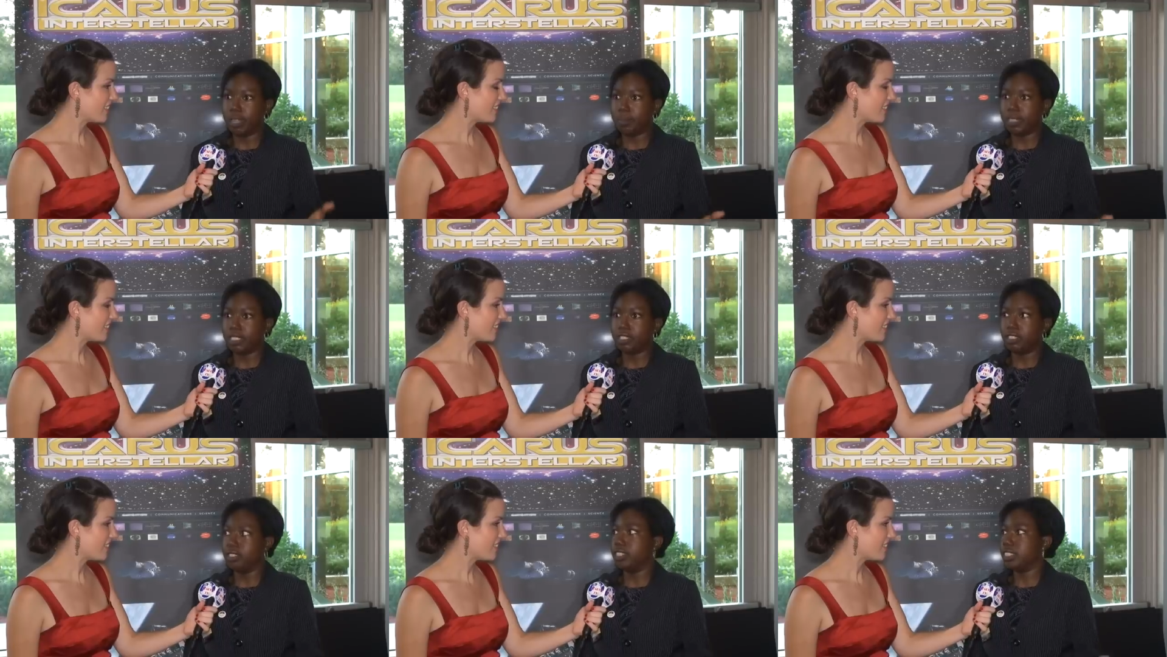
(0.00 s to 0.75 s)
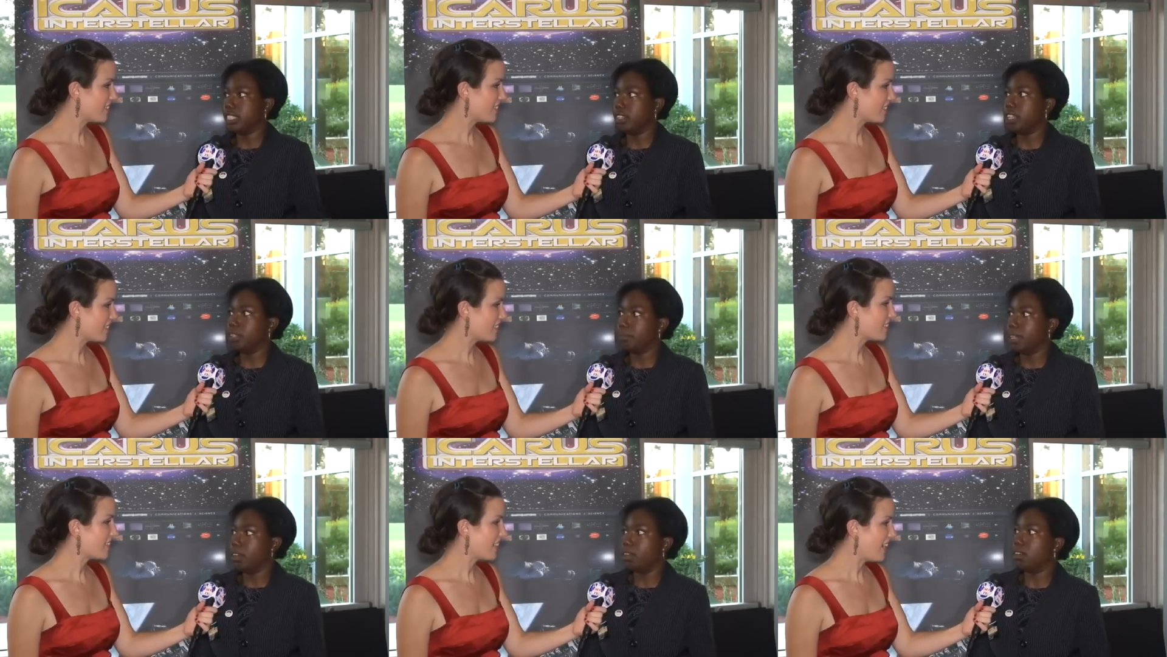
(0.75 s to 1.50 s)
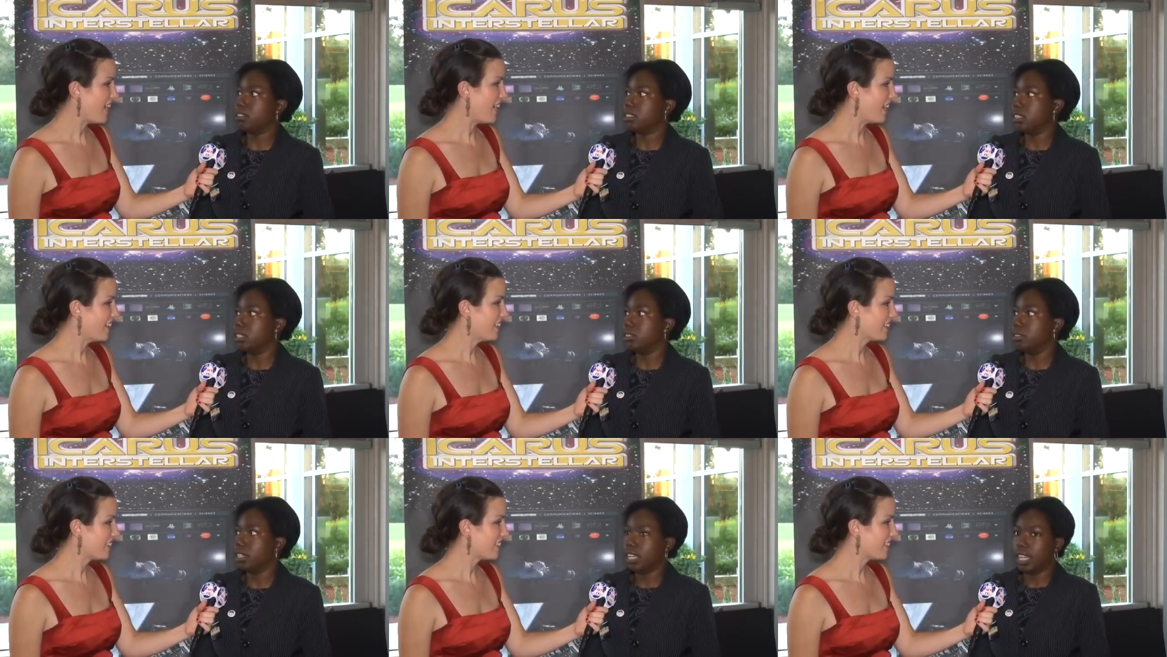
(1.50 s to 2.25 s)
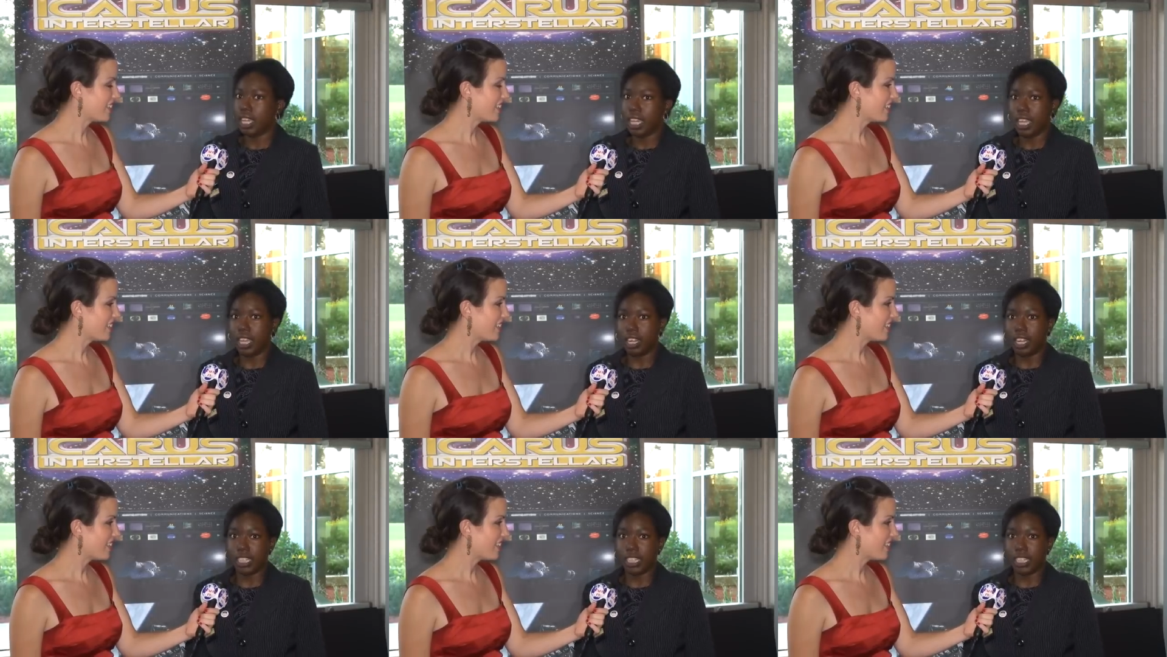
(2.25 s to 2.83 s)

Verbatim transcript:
Speaker 1: my mentor is hearing impaired uh-huh. also. Uh-huh. And uh,